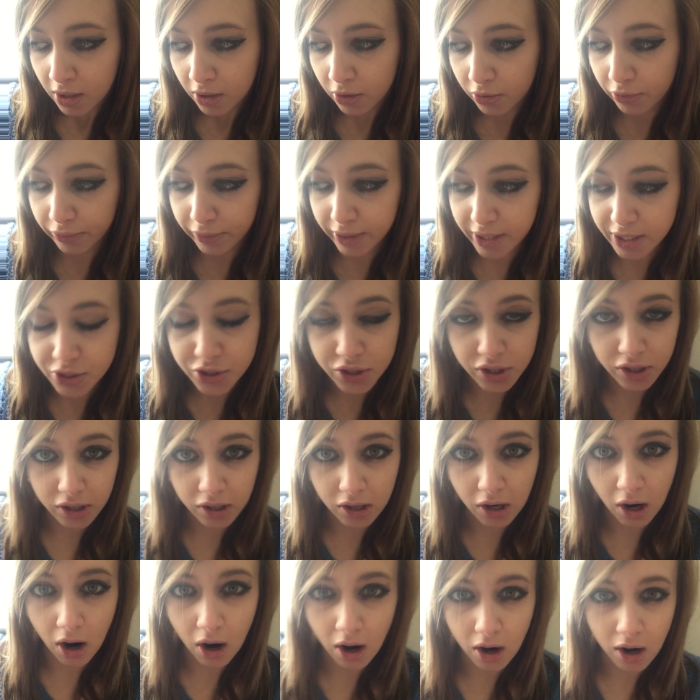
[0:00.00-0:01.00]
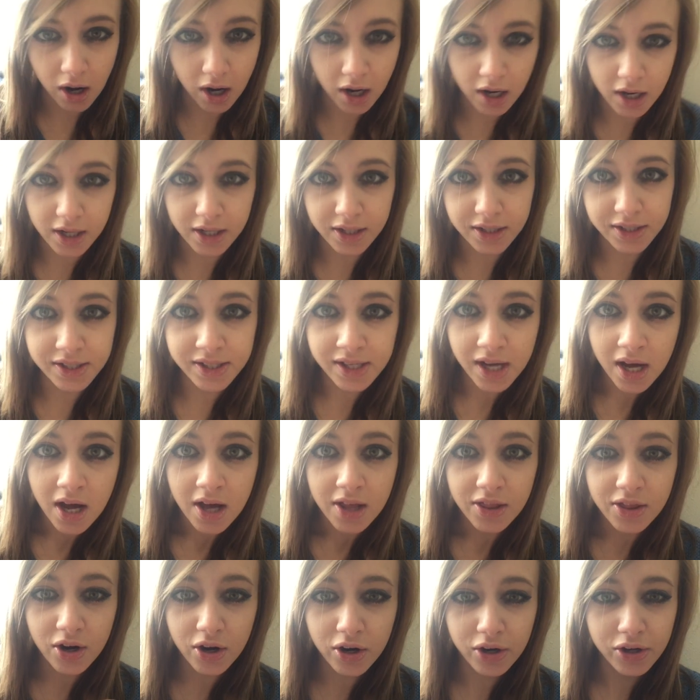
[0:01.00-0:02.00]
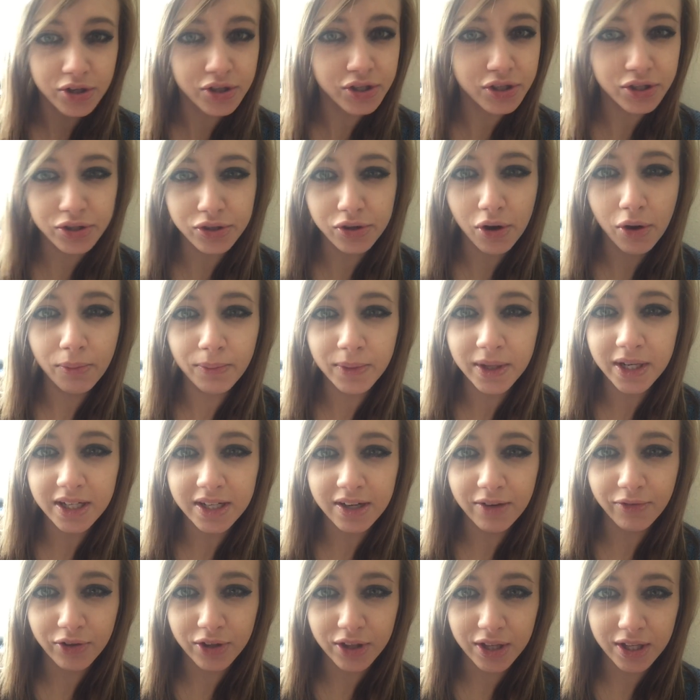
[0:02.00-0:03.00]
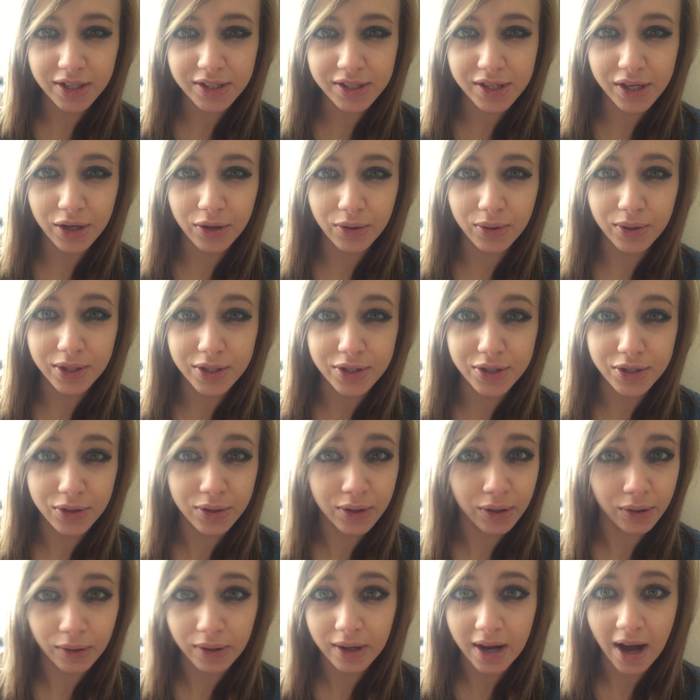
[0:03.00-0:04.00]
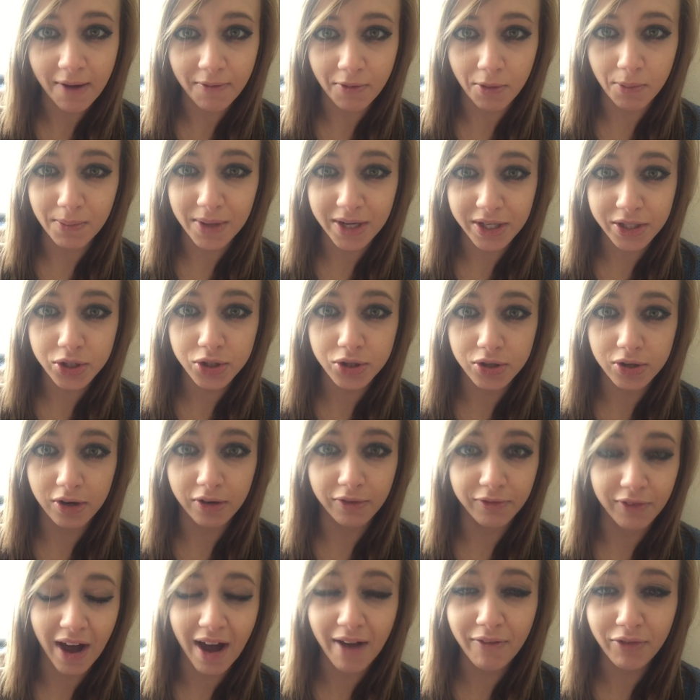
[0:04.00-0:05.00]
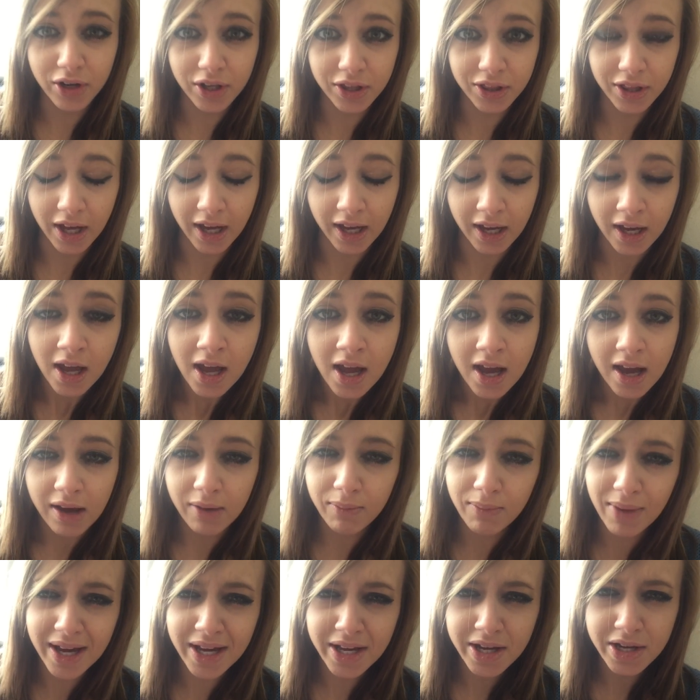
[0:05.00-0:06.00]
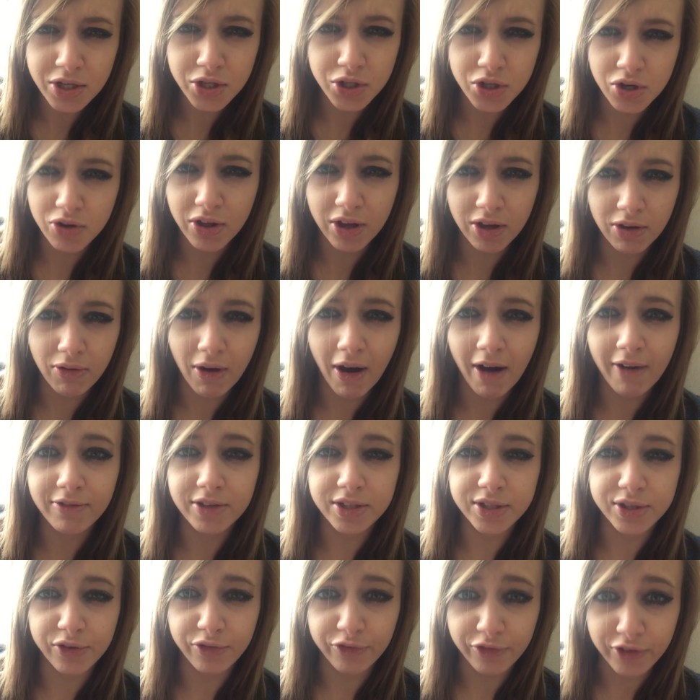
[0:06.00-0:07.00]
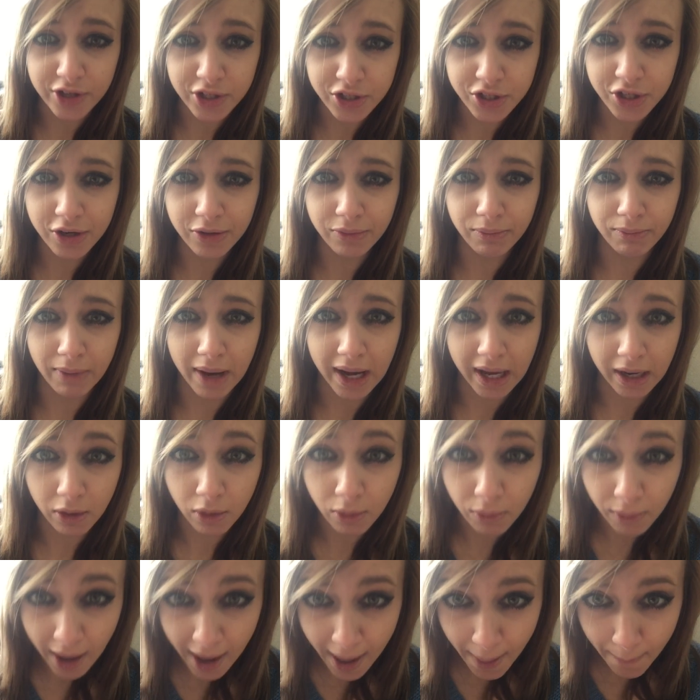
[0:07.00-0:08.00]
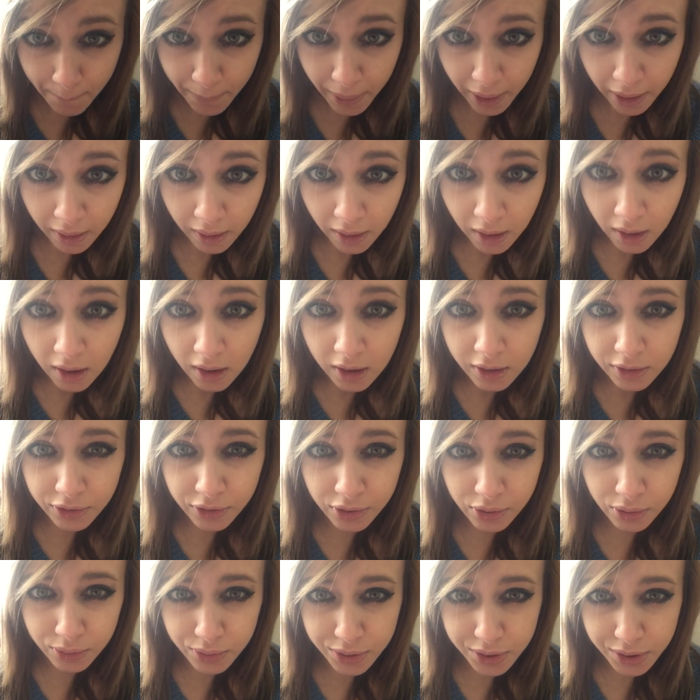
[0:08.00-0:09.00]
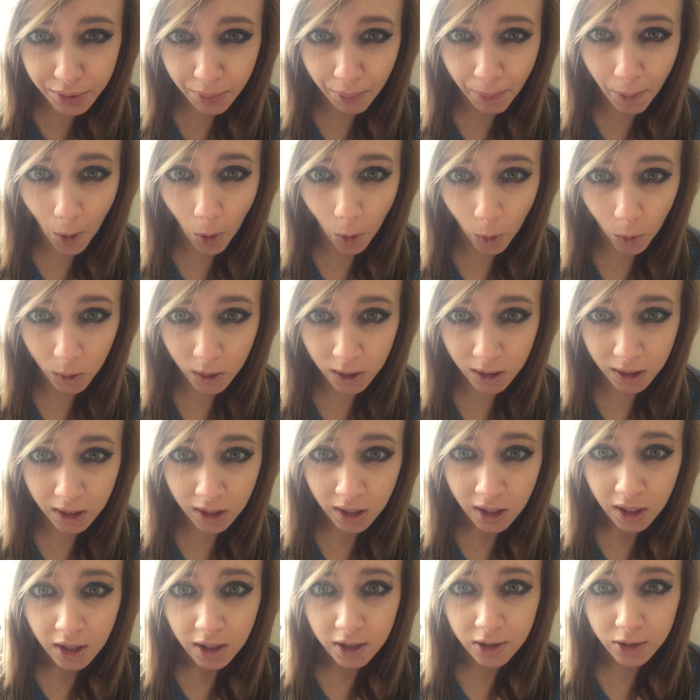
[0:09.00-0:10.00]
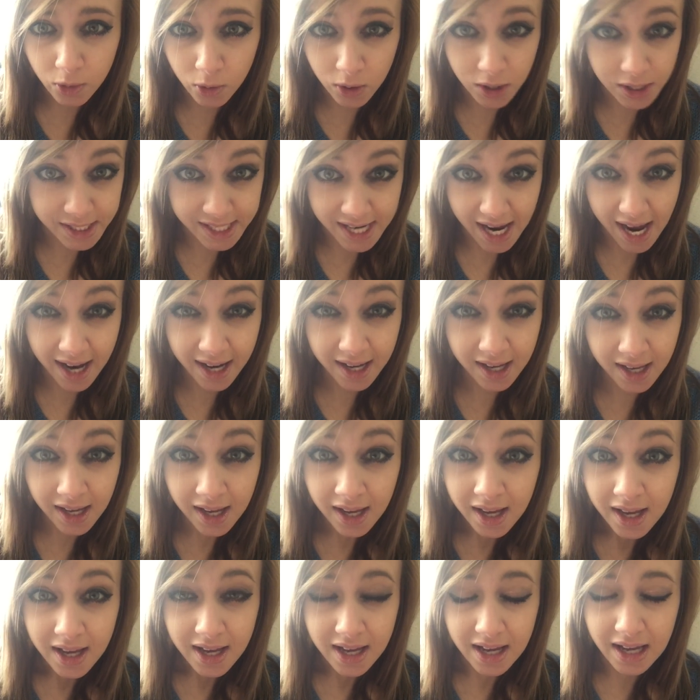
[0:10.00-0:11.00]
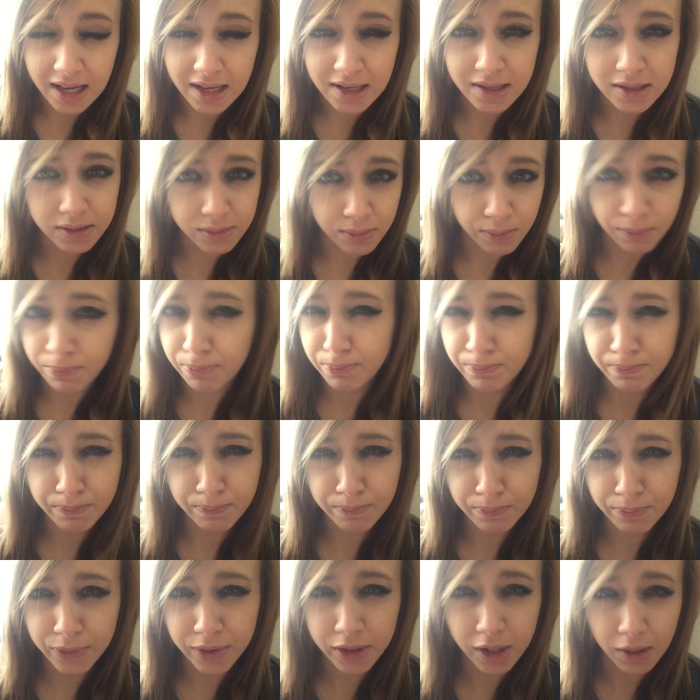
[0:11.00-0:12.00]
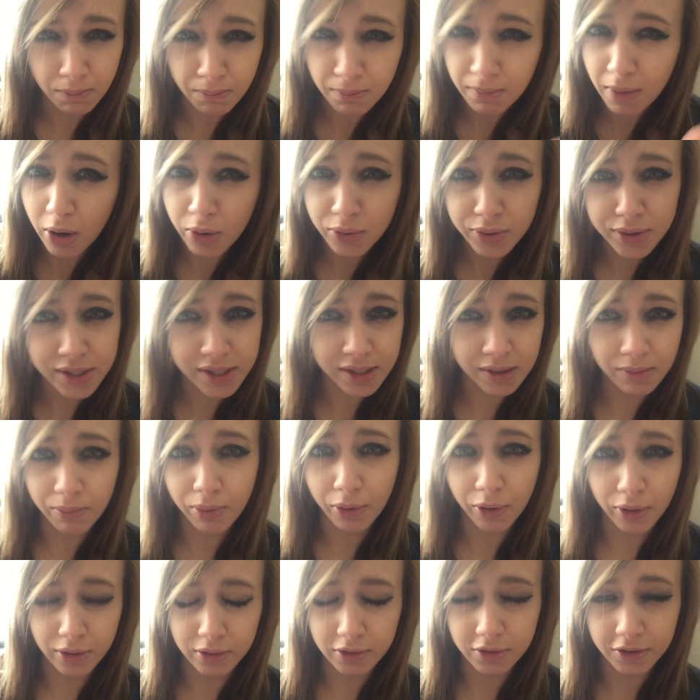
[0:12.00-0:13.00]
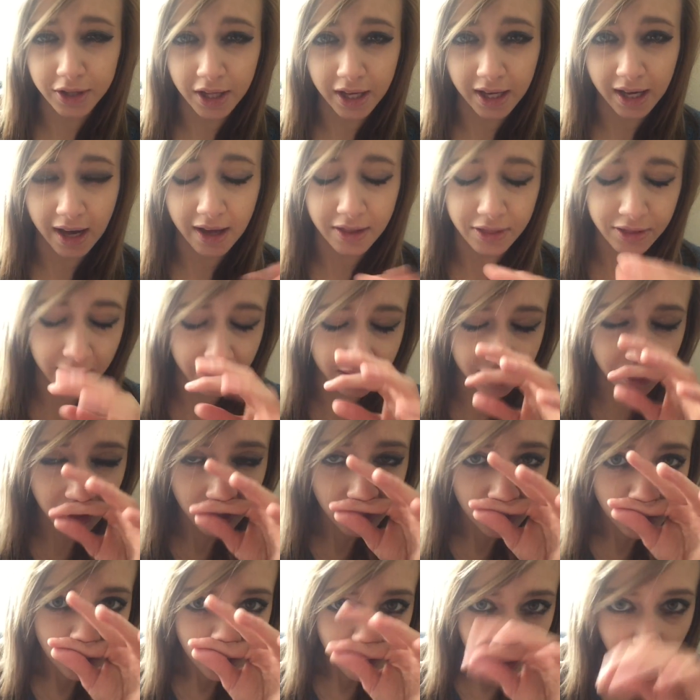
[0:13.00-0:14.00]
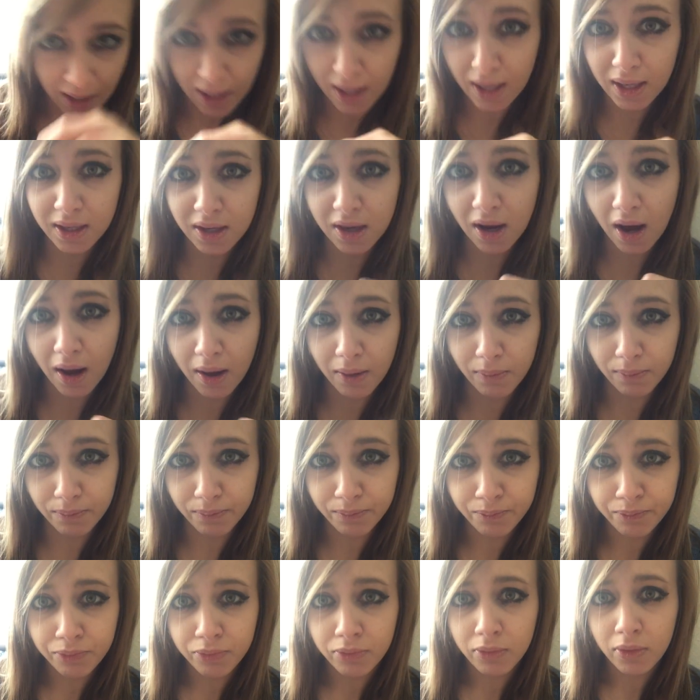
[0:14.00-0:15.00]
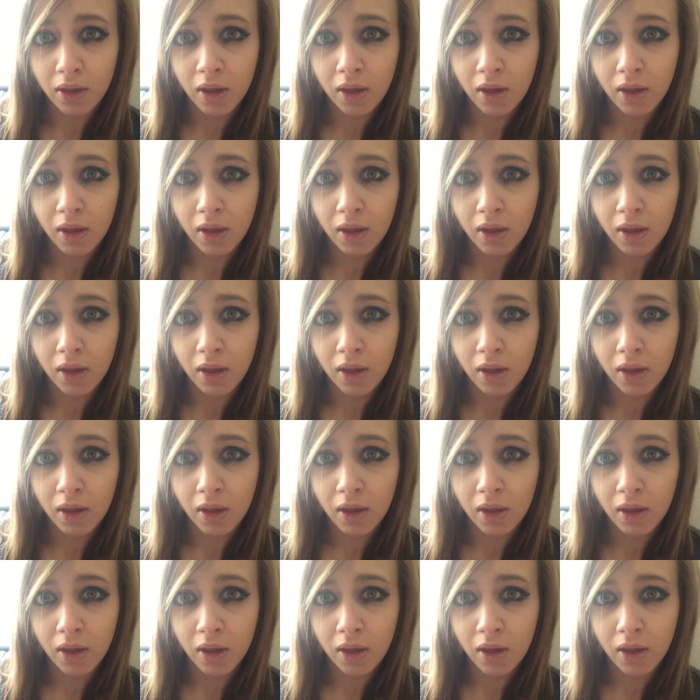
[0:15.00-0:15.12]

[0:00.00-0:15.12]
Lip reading: creature cards, there are just so many different things that you can do. You can have a mixture of everything. And making sure that you have a sufficient mana ramp to support your deck is the most important thing, I think. And,